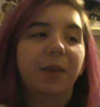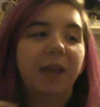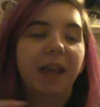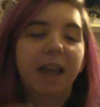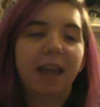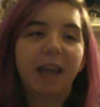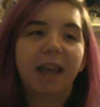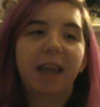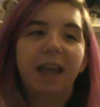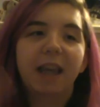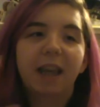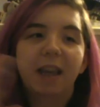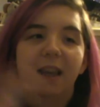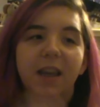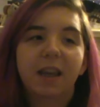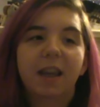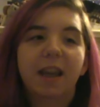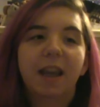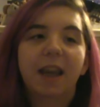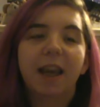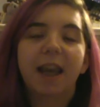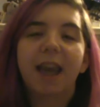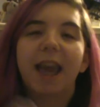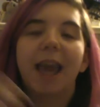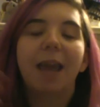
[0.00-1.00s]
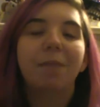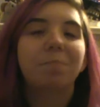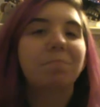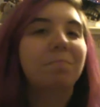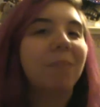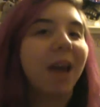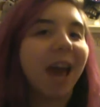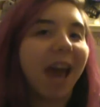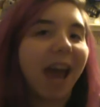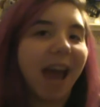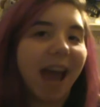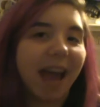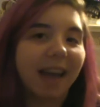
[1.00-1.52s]
he came
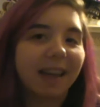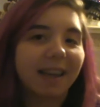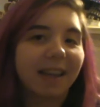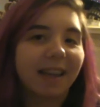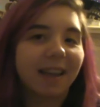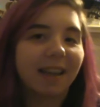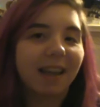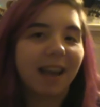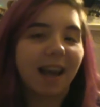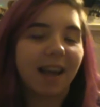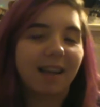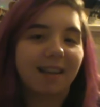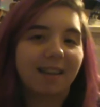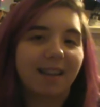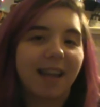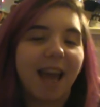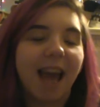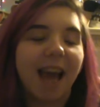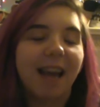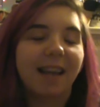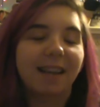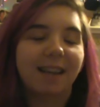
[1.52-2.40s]
back as